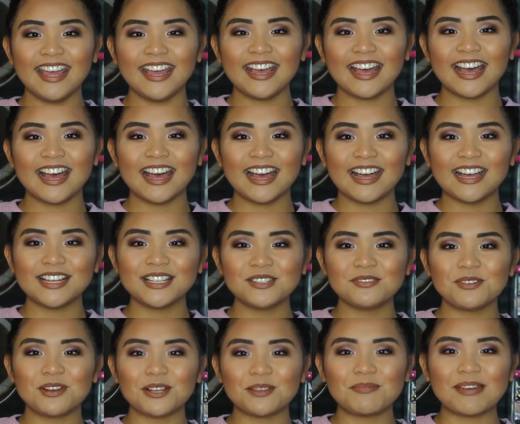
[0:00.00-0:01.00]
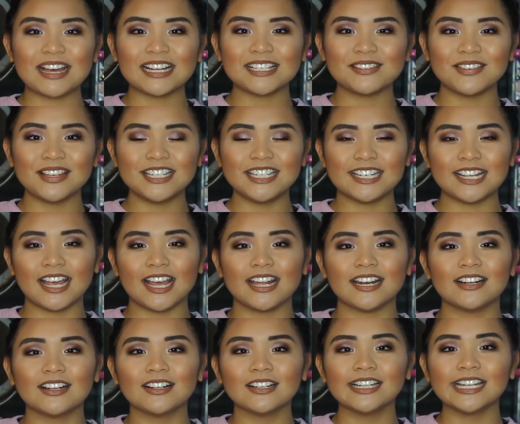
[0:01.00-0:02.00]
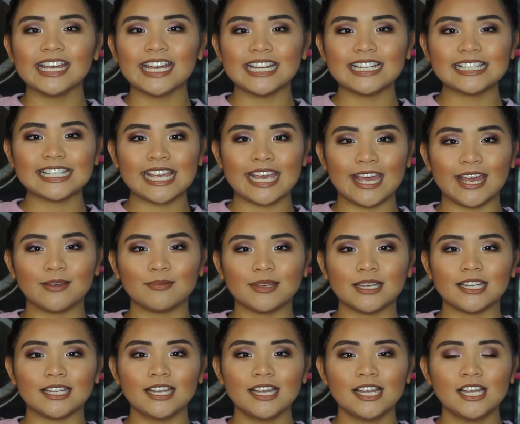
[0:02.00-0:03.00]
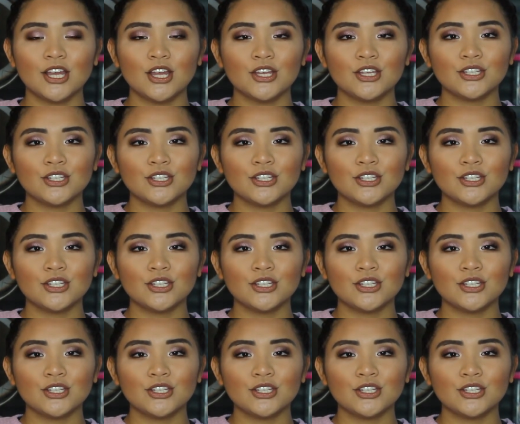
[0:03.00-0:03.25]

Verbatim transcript: Hey guys, welcome back to my channel. It's Cami.